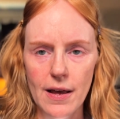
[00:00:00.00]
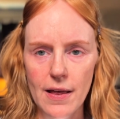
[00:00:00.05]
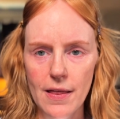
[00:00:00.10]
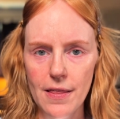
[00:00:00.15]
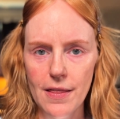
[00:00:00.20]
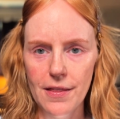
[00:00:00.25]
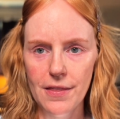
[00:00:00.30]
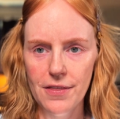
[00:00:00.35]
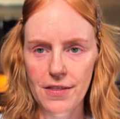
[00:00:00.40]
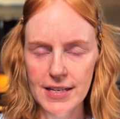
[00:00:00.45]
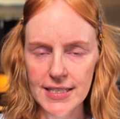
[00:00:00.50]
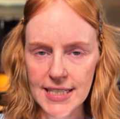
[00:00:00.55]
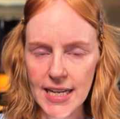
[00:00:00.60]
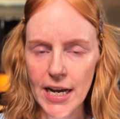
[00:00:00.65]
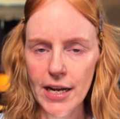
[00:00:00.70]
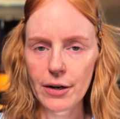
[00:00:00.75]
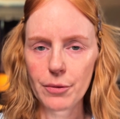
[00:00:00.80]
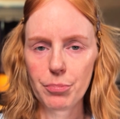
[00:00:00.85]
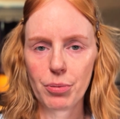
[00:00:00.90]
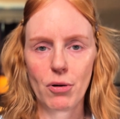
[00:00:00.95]
this
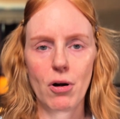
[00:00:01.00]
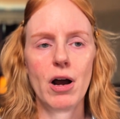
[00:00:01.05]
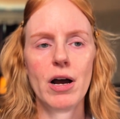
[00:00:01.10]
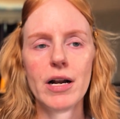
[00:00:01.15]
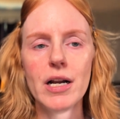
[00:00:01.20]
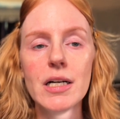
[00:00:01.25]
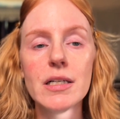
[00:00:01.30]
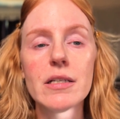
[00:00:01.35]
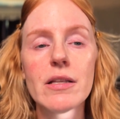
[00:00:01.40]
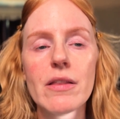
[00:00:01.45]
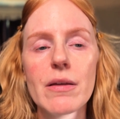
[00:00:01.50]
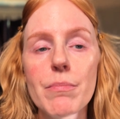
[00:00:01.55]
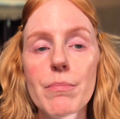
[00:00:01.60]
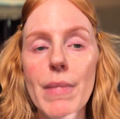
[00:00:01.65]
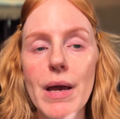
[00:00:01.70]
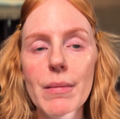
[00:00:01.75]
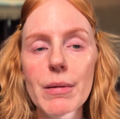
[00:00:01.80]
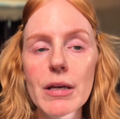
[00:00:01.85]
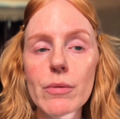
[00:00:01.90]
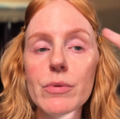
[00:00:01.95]
kind of product that
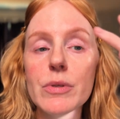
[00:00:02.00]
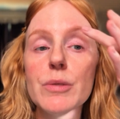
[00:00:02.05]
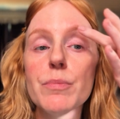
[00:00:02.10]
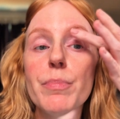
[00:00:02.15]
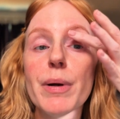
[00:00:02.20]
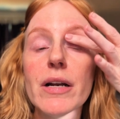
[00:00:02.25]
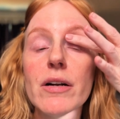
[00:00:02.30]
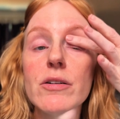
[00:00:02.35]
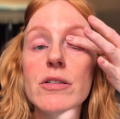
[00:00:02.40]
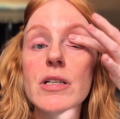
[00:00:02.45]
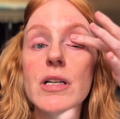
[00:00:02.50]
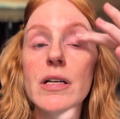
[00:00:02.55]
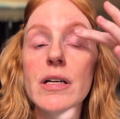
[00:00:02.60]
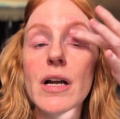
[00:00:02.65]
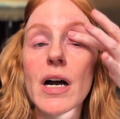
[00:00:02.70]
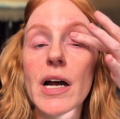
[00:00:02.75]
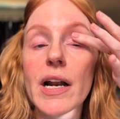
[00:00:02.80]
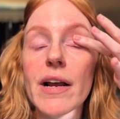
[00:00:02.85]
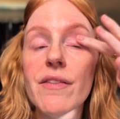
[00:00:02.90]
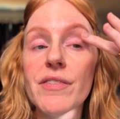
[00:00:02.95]
maybe it was better to
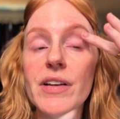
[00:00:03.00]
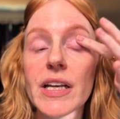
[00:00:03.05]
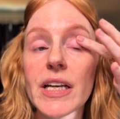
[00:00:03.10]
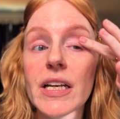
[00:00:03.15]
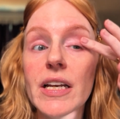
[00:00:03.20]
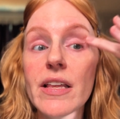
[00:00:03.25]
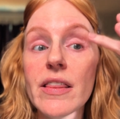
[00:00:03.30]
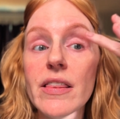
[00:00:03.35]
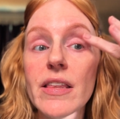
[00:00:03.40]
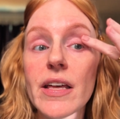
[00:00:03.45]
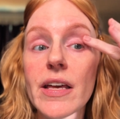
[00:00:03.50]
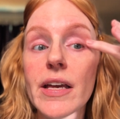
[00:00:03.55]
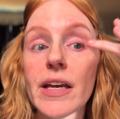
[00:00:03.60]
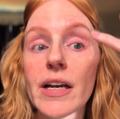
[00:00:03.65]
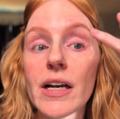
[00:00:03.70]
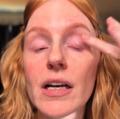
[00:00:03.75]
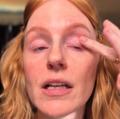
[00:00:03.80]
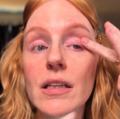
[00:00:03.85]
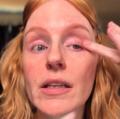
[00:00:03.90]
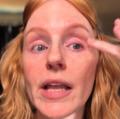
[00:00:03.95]
not have
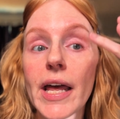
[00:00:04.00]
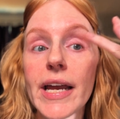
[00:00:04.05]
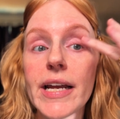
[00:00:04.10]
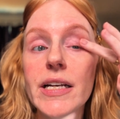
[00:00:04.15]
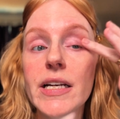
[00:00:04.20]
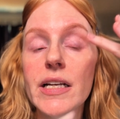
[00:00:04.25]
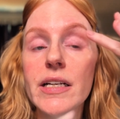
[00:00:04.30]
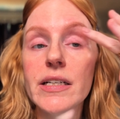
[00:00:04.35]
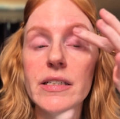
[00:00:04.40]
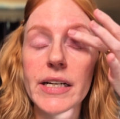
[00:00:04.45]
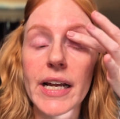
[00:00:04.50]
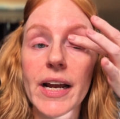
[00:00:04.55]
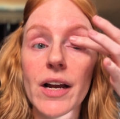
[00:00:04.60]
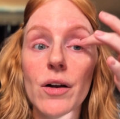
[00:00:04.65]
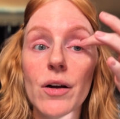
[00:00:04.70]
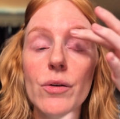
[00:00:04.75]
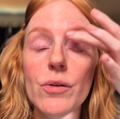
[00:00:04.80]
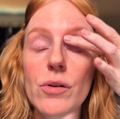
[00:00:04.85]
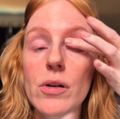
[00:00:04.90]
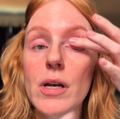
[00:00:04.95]
anything laid
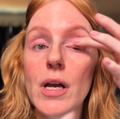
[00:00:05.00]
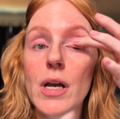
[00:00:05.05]
down.